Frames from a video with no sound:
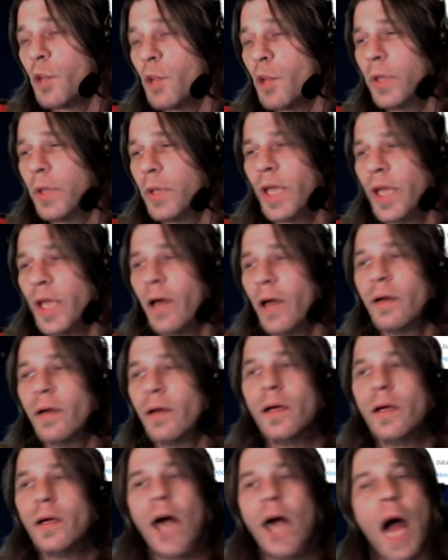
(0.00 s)
But yeah,
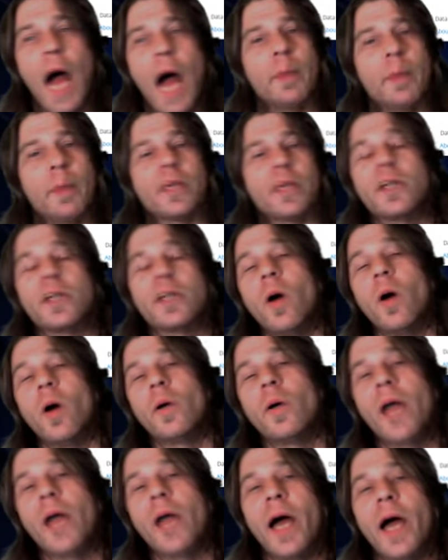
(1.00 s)
I'm going to get
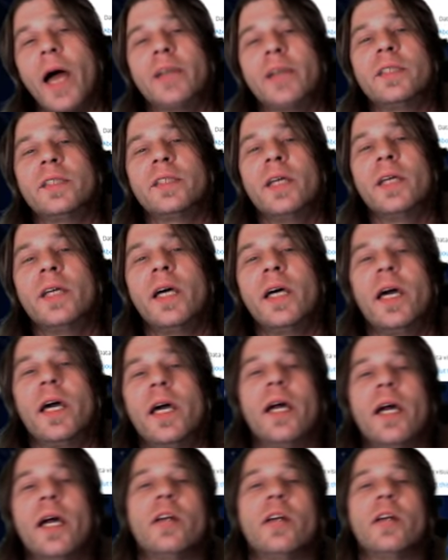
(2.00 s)
going, guys,
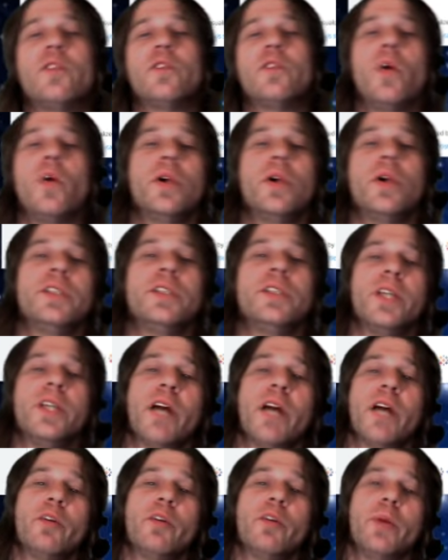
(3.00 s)
and I look forward to seeing
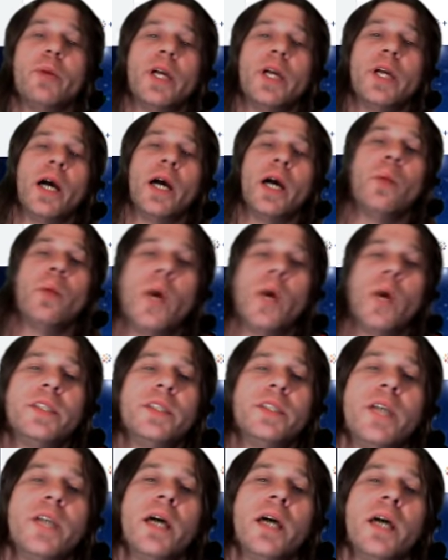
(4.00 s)
everybody on
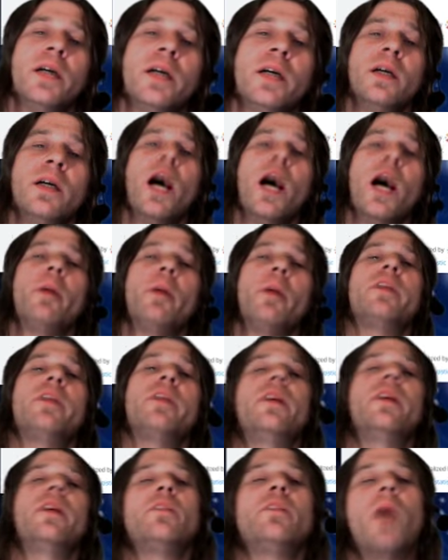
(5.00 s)
Wednesday. I'm going to
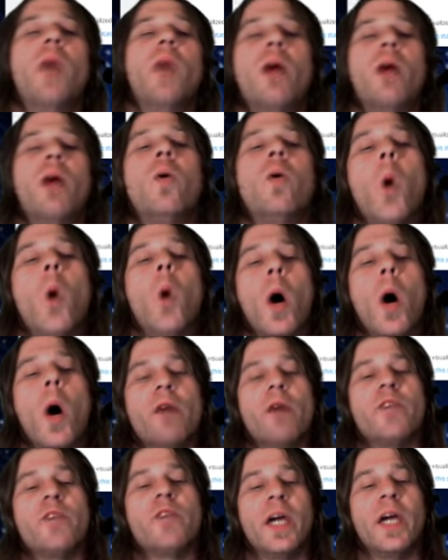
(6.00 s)
take tomorrow
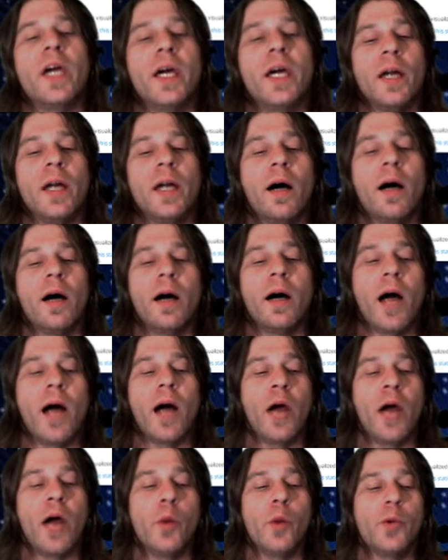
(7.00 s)
off, and
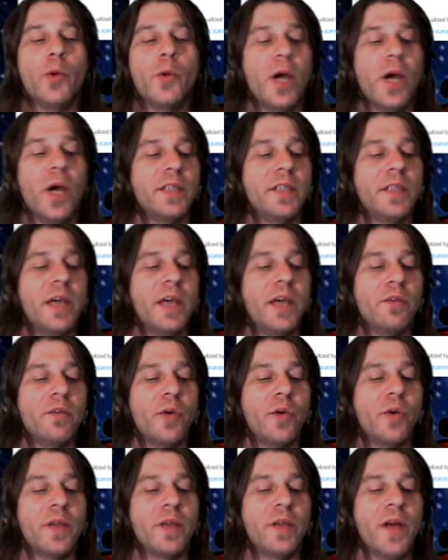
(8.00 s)
I hope you guys have a
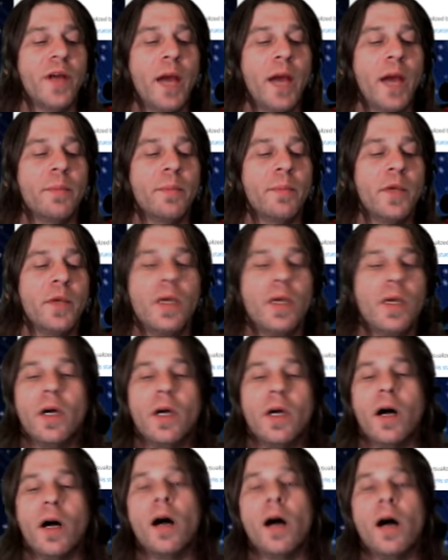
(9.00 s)
great time.
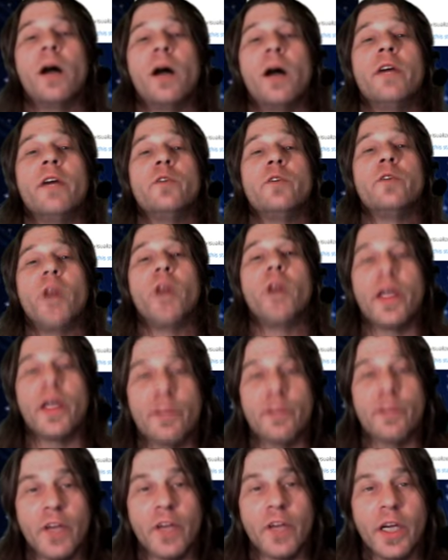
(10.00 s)
If you like
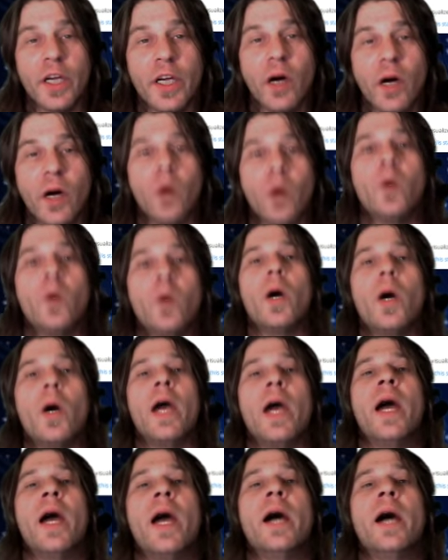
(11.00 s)
the video
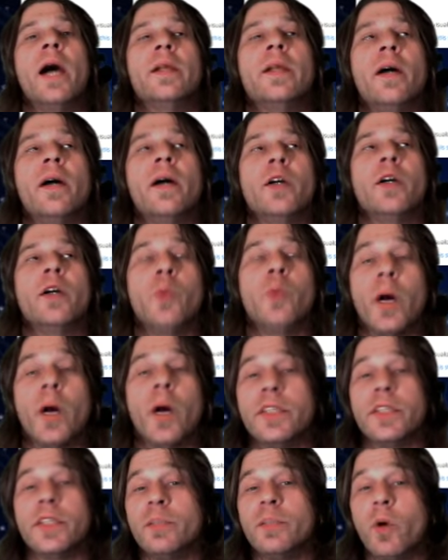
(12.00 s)
and you
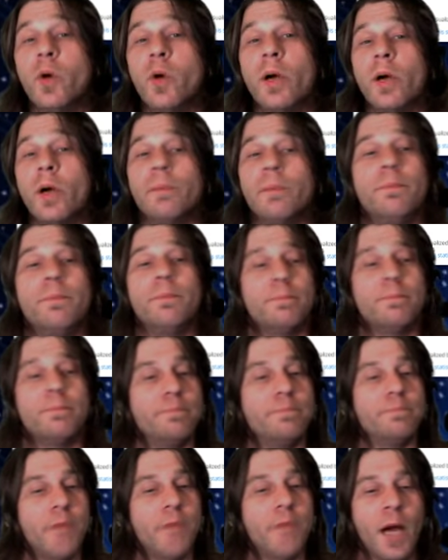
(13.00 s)
want to see more,
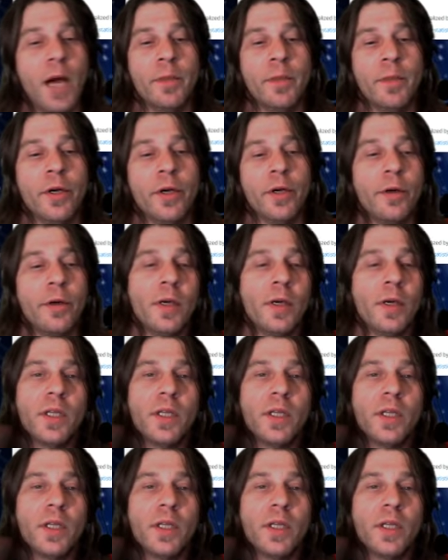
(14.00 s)
I'm here.